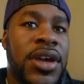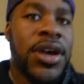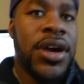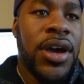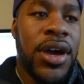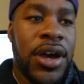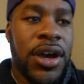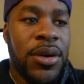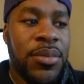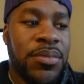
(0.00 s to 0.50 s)

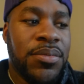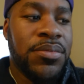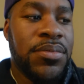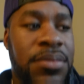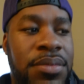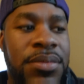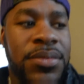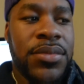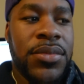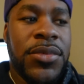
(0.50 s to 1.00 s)

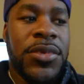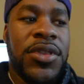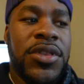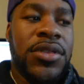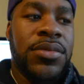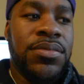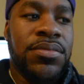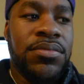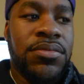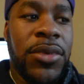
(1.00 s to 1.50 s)

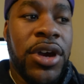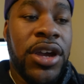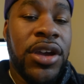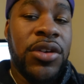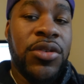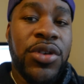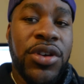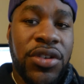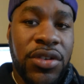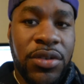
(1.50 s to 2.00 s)
My
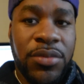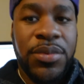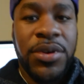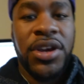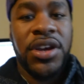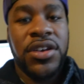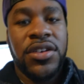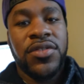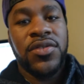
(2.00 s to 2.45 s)
original page